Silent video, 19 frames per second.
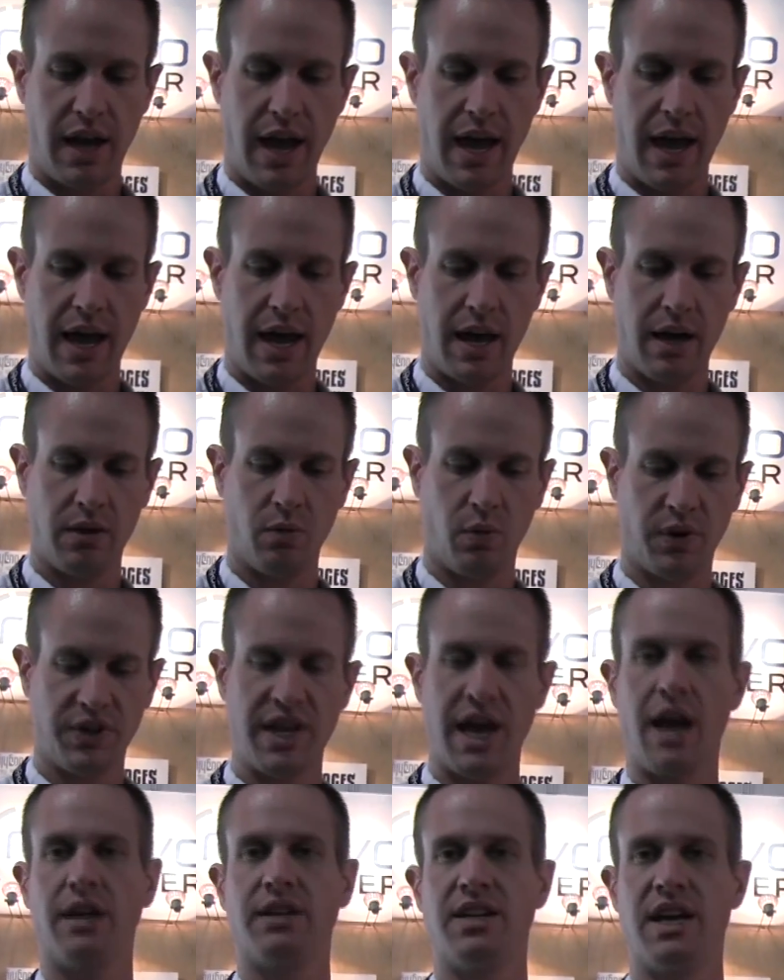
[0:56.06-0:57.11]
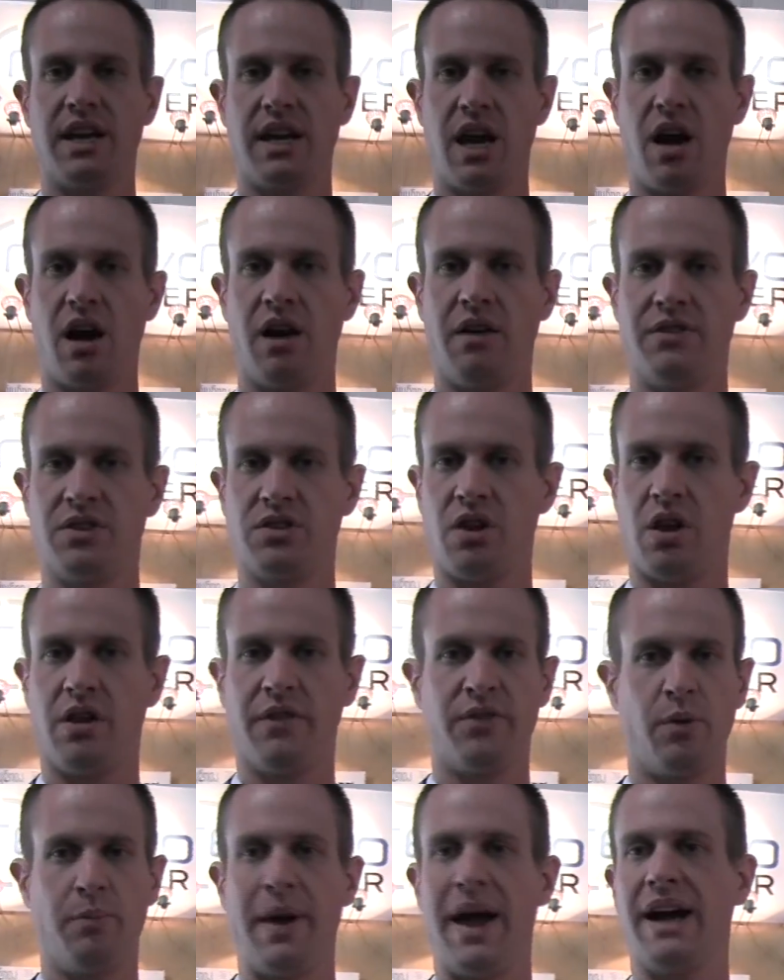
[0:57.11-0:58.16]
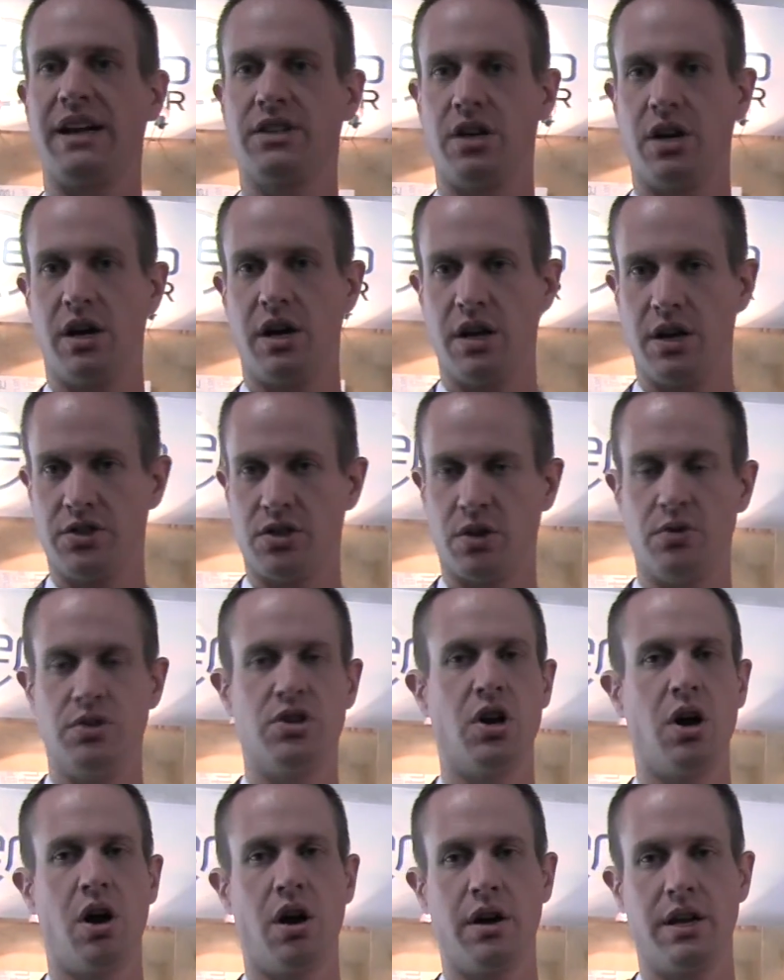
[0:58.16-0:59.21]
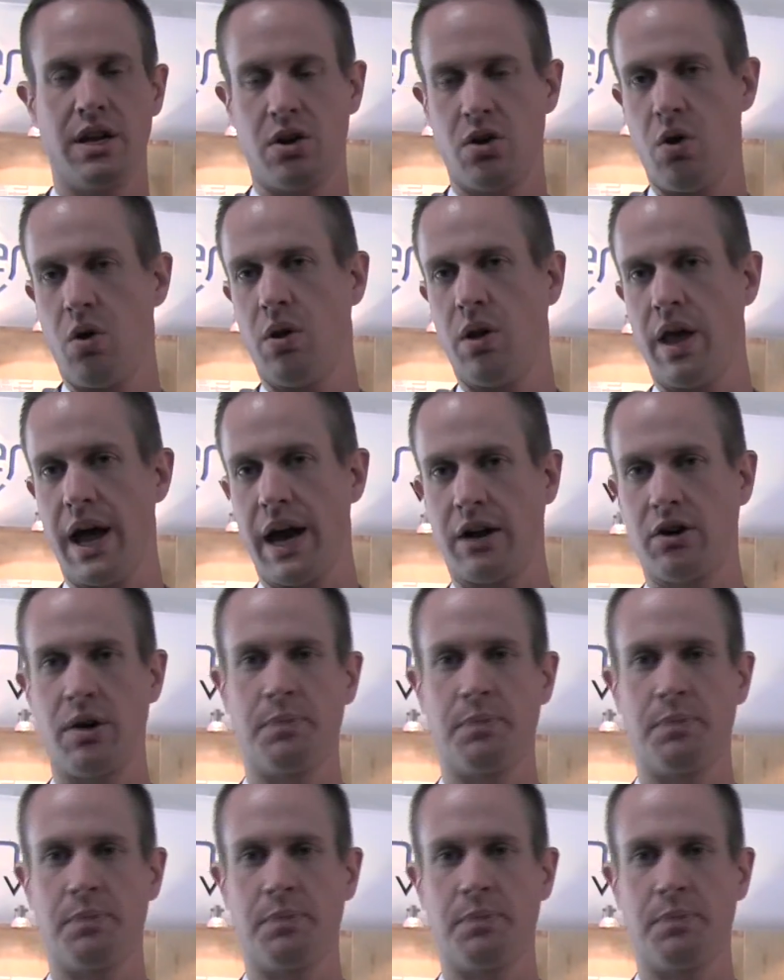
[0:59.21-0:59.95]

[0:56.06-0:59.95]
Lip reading: And what that'll take care of is all of your bacteria, so giardia, coli,